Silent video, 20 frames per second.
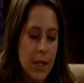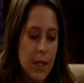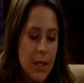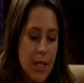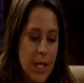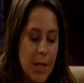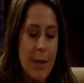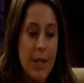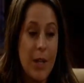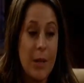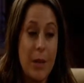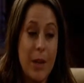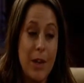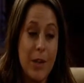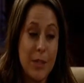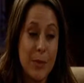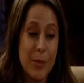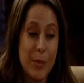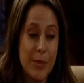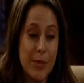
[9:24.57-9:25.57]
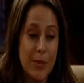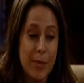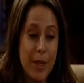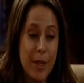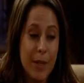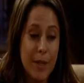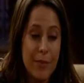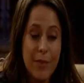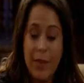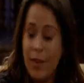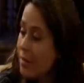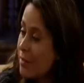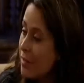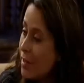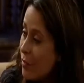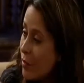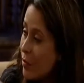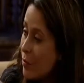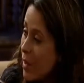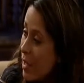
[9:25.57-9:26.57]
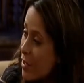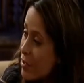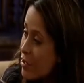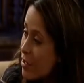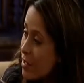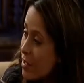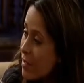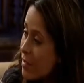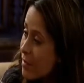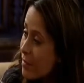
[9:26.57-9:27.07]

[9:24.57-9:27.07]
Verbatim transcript: he made it possible for me to fall in love with Patrick.